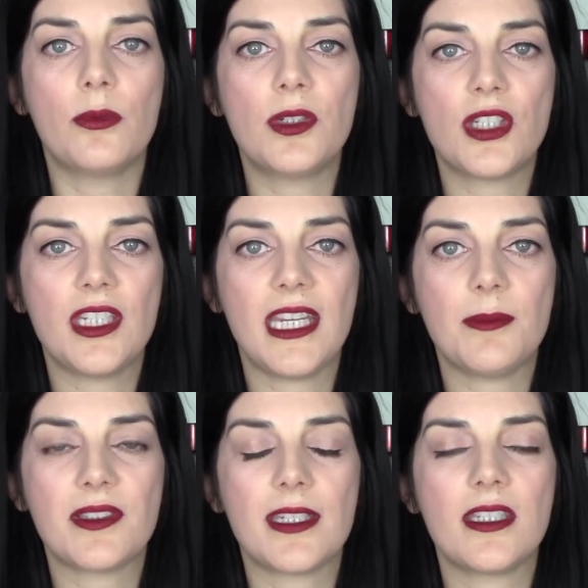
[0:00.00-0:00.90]
which
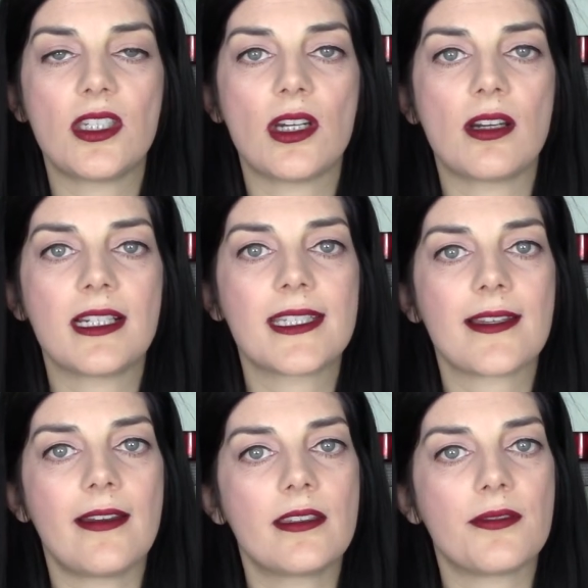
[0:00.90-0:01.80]
enables it to target
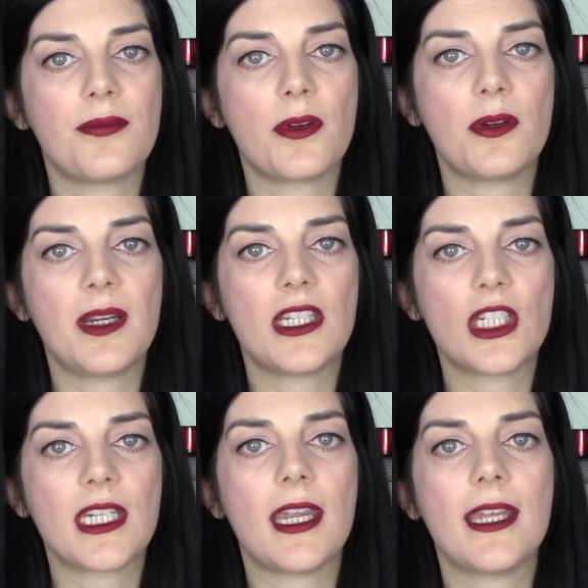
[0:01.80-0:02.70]
signs of
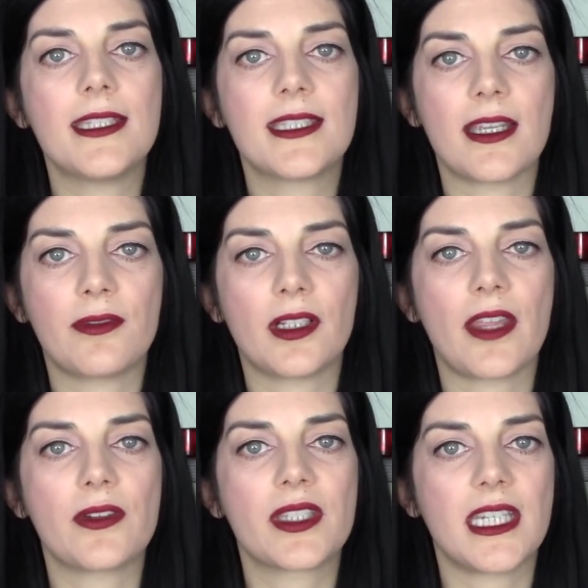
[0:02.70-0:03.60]
photoaging and several
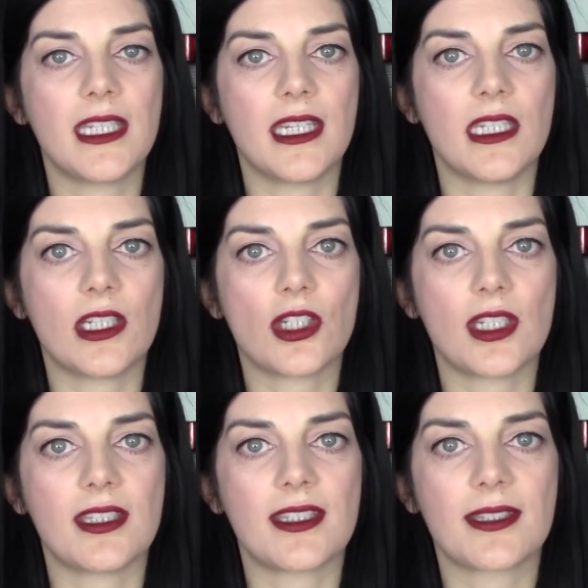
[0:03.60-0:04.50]
other skin
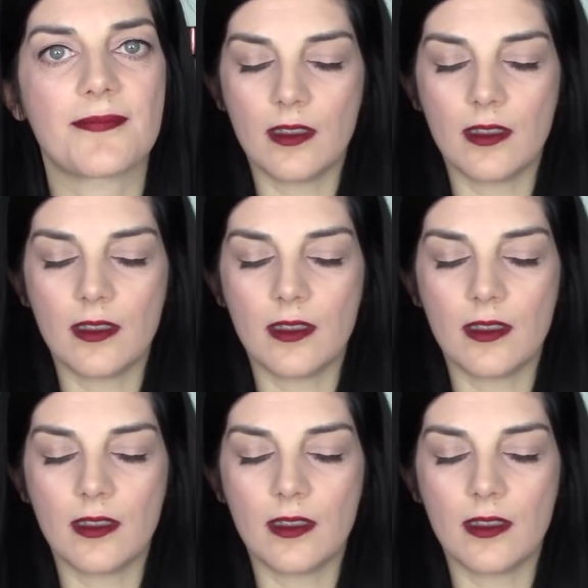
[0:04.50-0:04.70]
conditions.